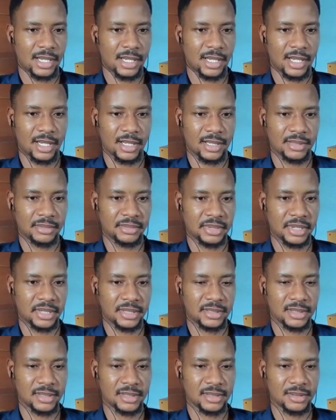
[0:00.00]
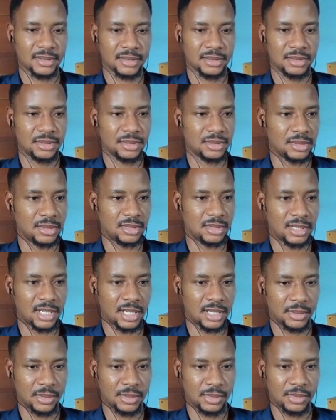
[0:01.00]
and make things look good.
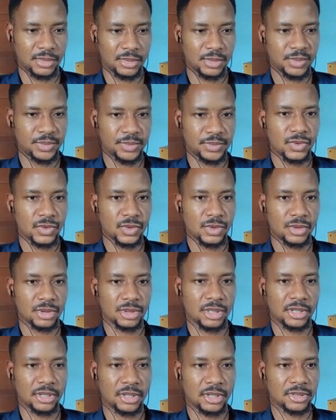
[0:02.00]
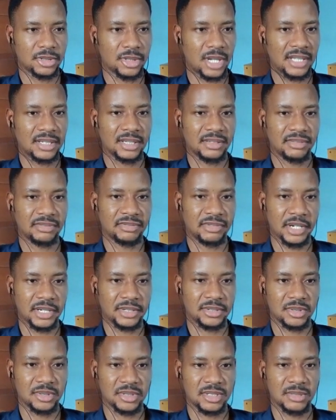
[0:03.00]
Now you can also add
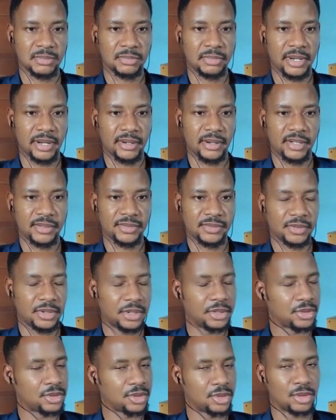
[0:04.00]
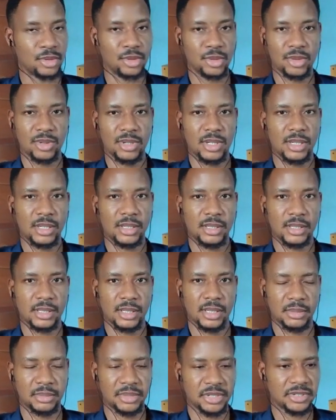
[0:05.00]
effects to this background for it to look
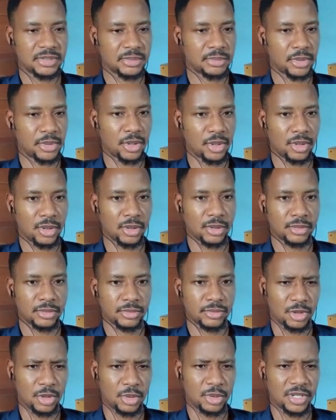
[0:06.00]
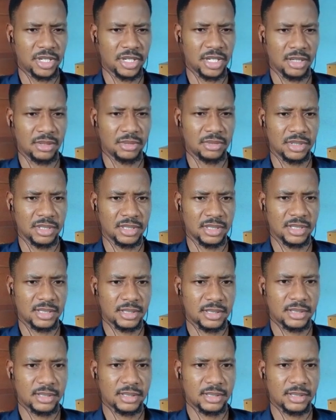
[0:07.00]
a bit more okay with